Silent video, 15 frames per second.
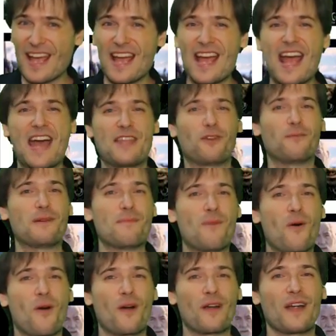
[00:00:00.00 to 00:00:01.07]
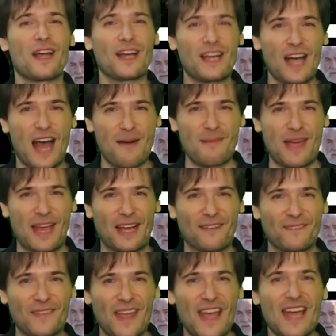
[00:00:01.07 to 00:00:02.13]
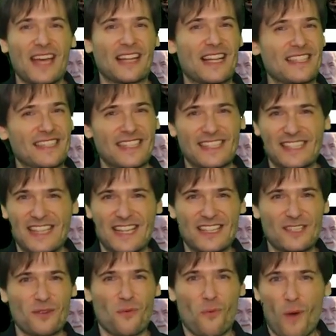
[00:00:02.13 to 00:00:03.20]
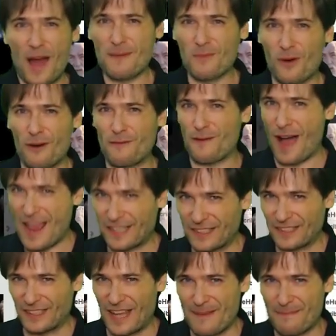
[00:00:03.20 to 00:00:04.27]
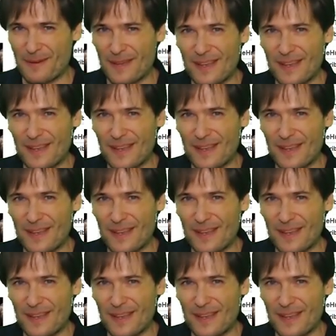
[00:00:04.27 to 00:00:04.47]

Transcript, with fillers: and there will be more coming. Let's listen to one more final clip